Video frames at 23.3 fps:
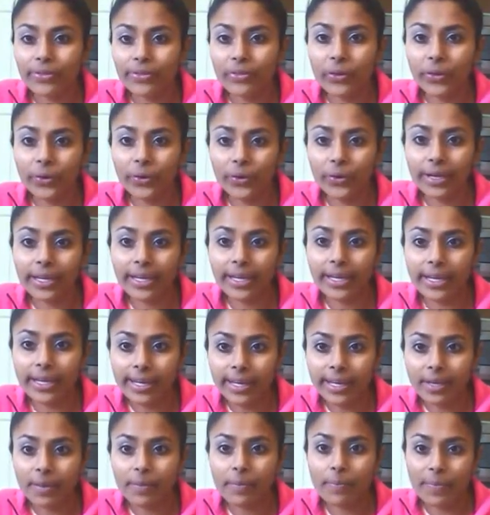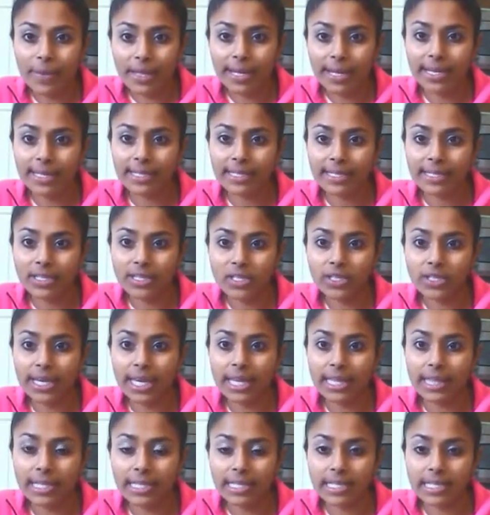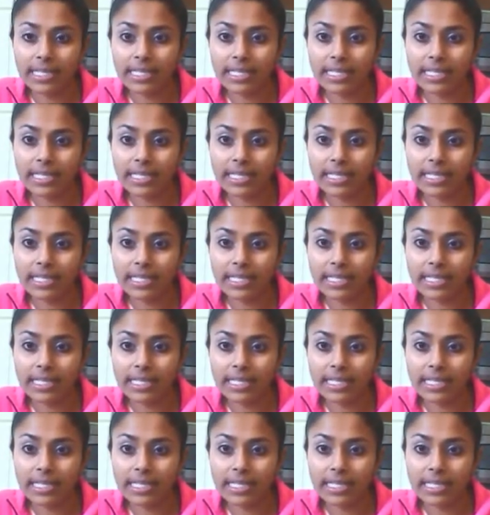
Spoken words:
30 minutes to get this